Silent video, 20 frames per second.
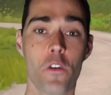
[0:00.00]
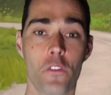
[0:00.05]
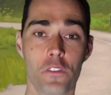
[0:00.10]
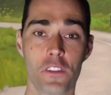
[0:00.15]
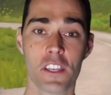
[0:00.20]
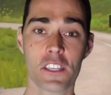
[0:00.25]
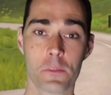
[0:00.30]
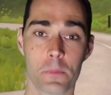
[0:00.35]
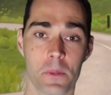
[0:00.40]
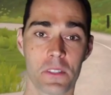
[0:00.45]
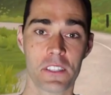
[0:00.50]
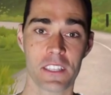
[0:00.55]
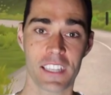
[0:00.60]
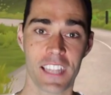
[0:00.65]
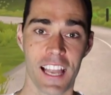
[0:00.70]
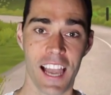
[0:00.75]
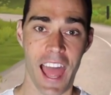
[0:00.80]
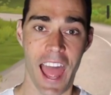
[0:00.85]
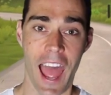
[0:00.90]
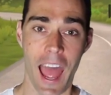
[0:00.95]
with this
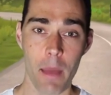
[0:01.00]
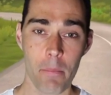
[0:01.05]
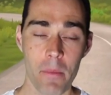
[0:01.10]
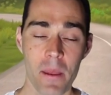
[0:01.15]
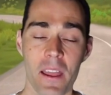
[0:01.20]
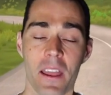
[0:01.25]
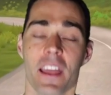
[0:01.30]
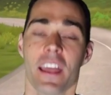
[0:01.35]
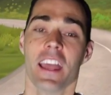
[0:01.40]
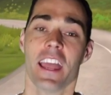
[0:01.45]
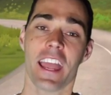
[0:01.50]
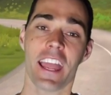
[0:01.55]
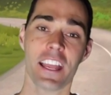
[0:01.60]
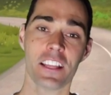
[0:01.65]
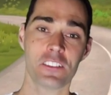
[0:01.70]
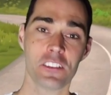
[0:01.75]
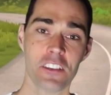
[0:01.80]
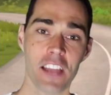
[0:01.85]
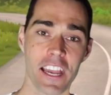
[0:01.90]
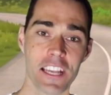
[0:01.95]
particular app.
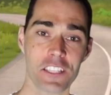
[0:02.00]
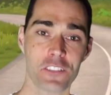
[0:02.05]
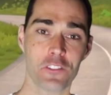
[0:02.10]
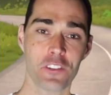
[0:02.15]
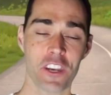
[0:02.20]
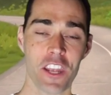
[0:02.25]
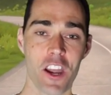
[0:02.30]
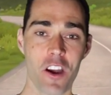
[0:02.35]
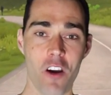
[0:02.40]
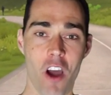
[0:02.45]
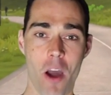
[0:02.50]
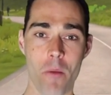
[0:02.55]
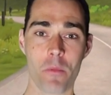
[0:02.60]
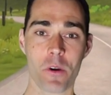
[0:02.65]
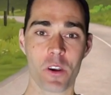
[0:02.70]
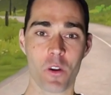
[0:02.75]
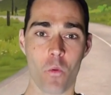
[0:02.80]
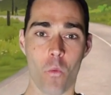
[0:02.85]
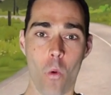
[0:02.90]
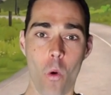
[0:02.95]
In today's video, I'm
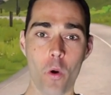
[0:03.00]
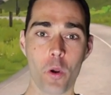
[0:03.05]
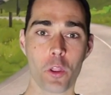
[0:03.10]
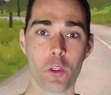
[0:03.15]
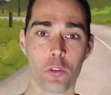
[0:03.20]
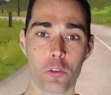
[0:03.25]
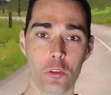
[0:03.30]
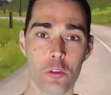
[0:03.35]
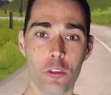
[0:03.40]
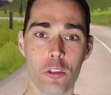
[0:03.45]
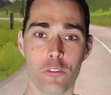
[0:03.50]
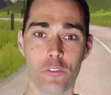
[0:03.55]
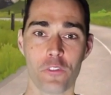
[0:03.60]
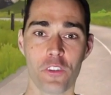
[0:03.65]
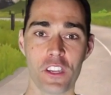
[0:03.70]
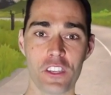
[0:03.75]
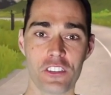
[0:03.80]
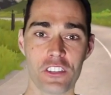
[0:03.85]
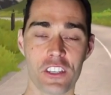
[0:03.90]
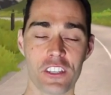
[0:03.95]
going to walk you through the
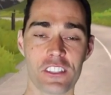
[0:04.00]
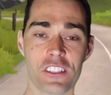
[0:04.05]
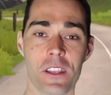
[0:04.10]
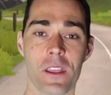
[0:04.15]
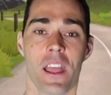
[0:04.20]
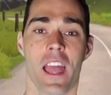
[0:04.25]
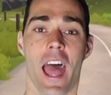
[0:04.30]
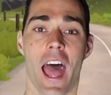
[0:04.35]
features.